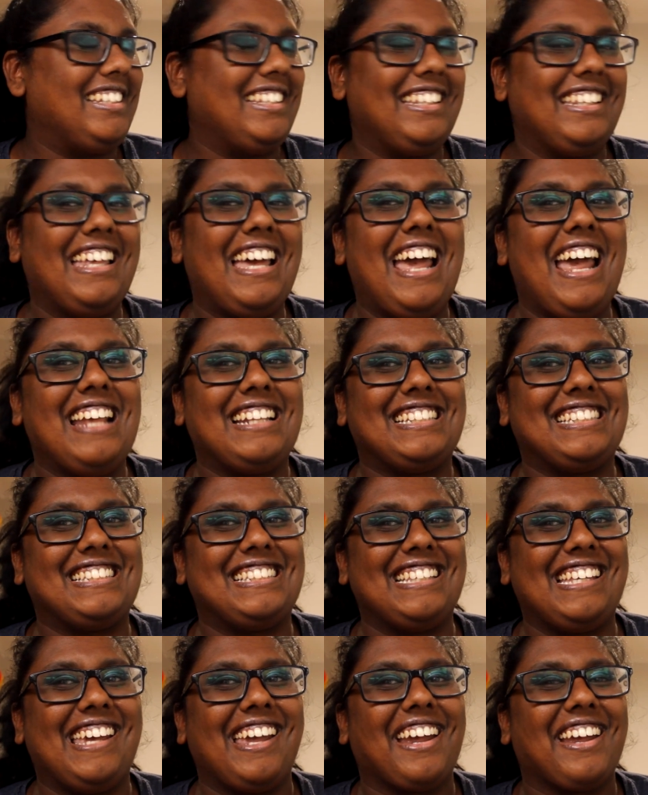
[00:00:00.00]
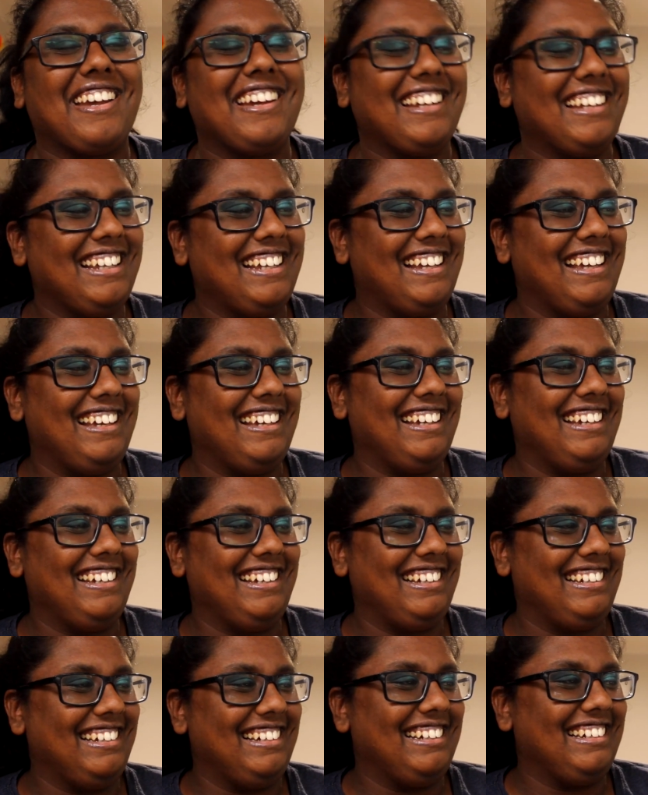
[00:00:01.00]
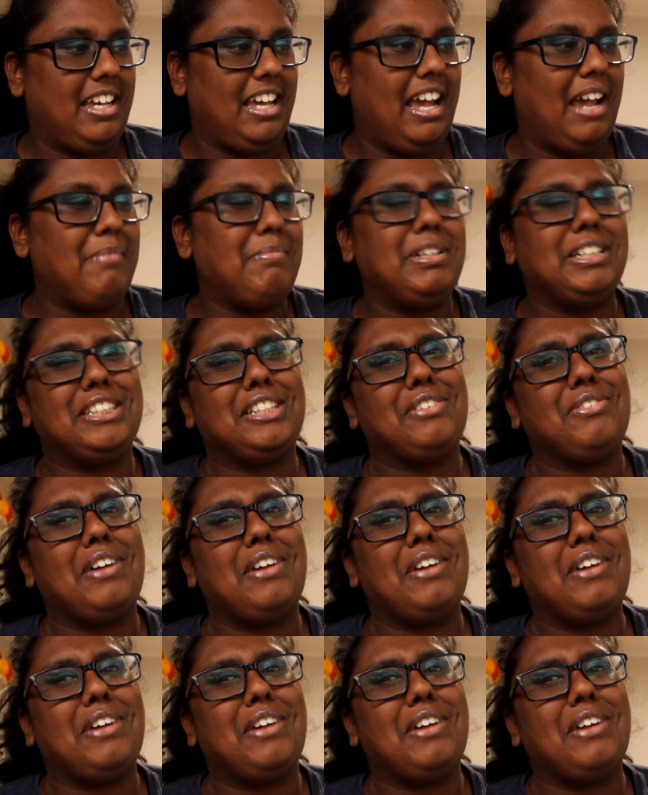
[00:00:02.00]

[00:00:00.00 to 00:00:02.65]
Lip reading: That's sick. I missed the